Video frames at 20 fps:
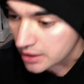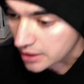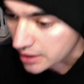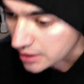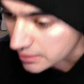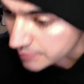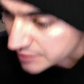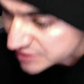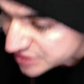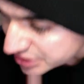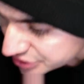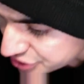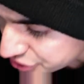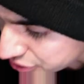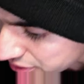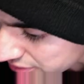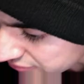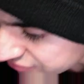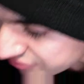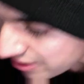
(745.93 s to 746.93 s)
Gonna be such a
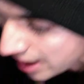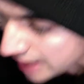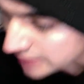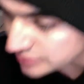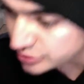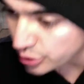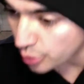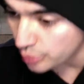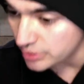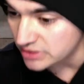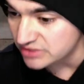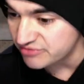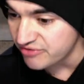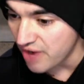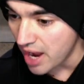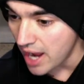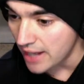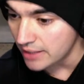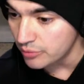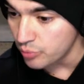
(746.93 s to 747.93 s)
good fight. Tony's
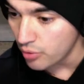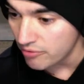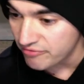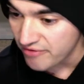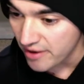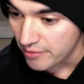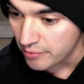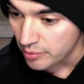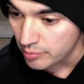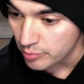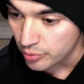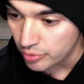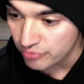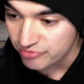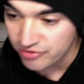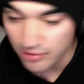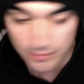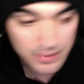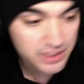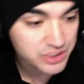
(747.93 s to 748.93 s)
fine. One fight
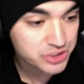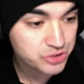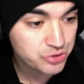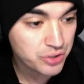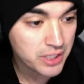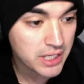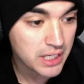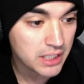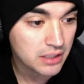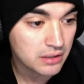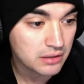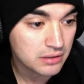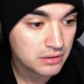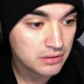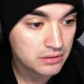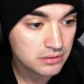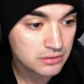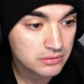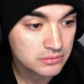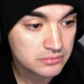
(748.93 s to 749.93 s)
removed from his street.
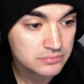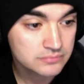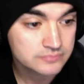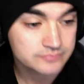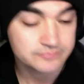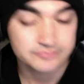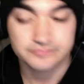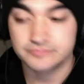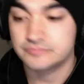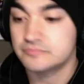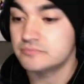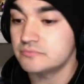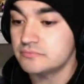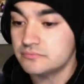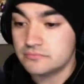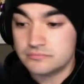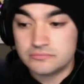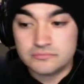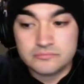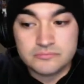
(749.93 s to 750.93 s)

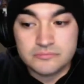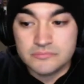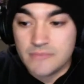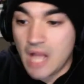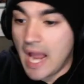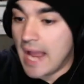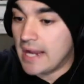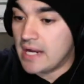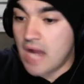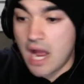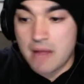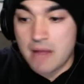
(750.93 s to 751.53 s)
Hey,